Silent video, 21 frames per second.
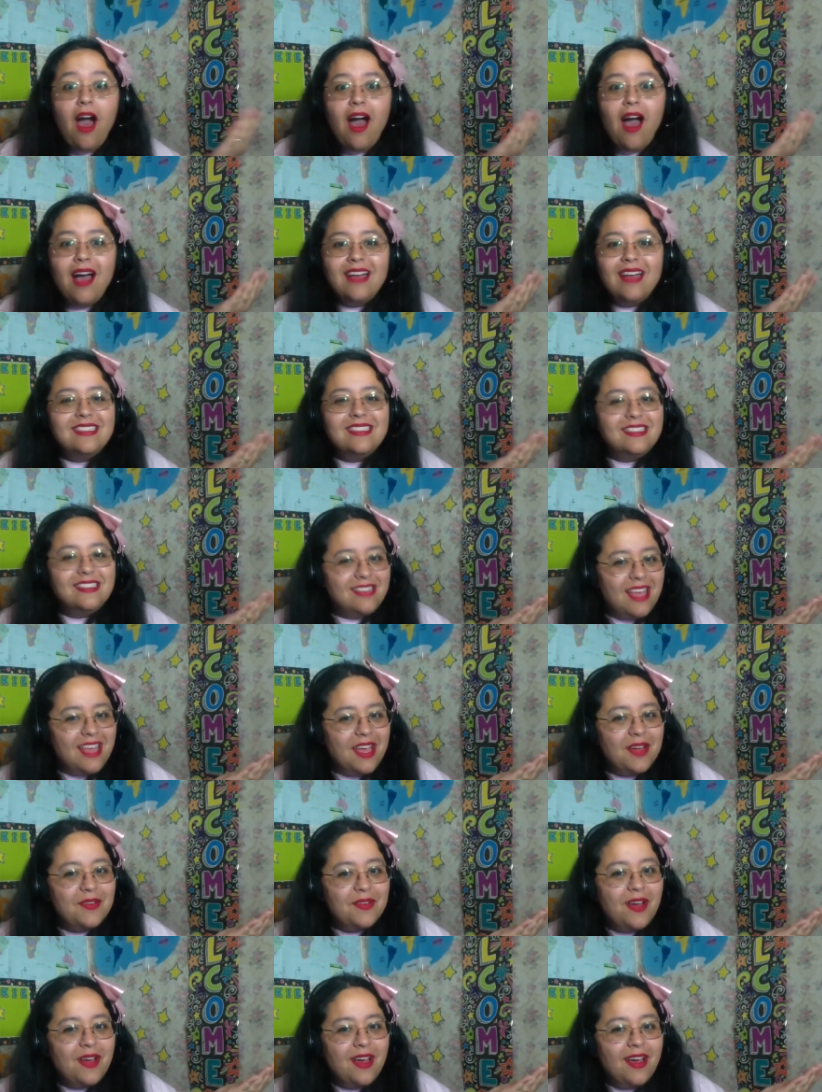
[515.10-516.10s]

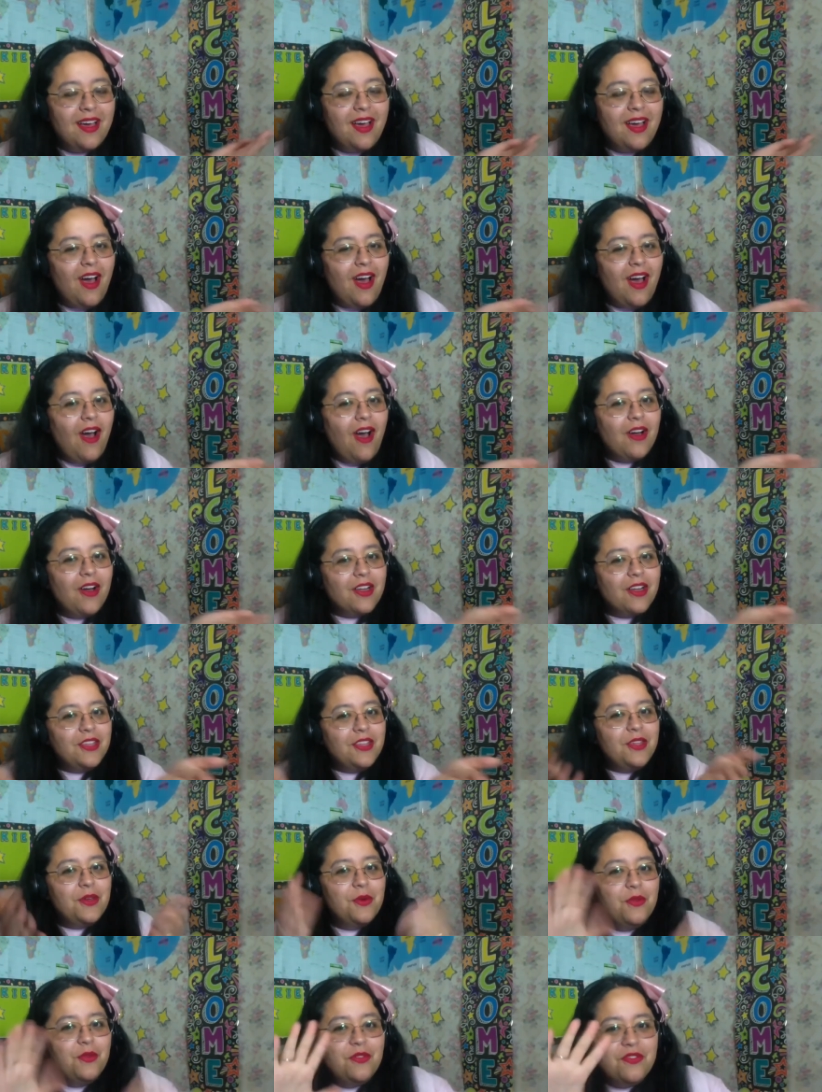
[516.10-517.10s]
Sarah, are
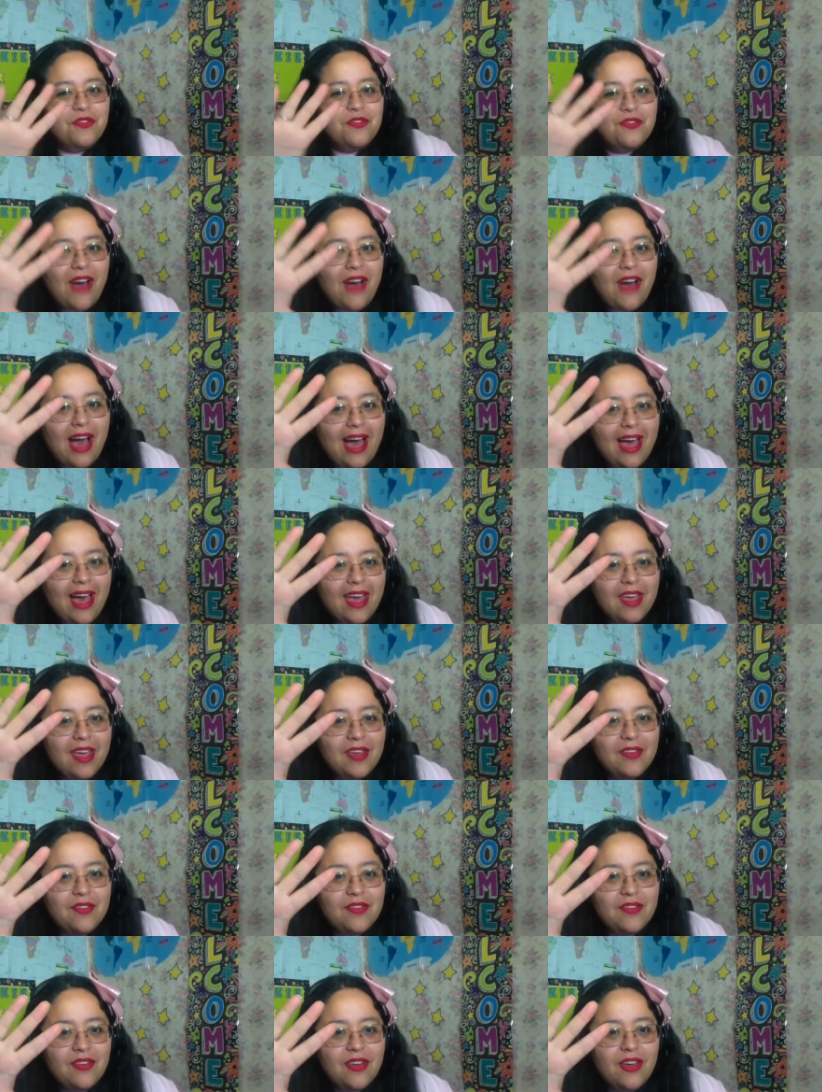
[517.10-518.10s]
you
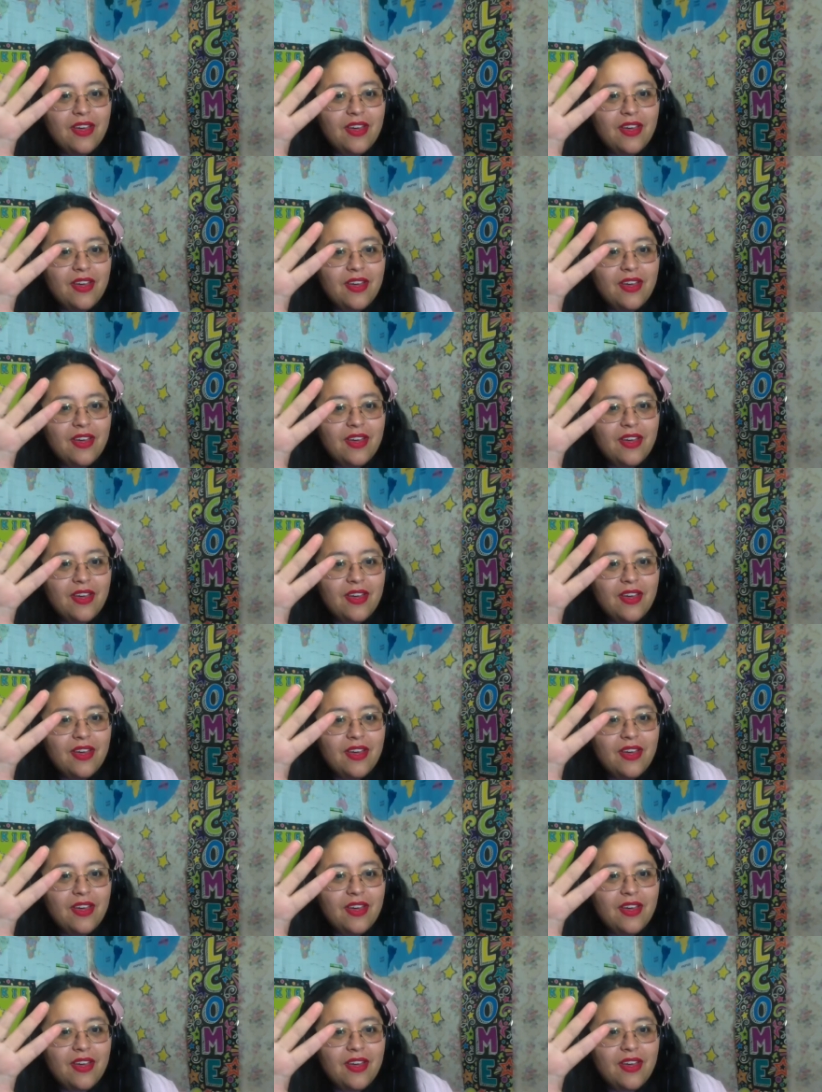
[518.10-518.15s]
5?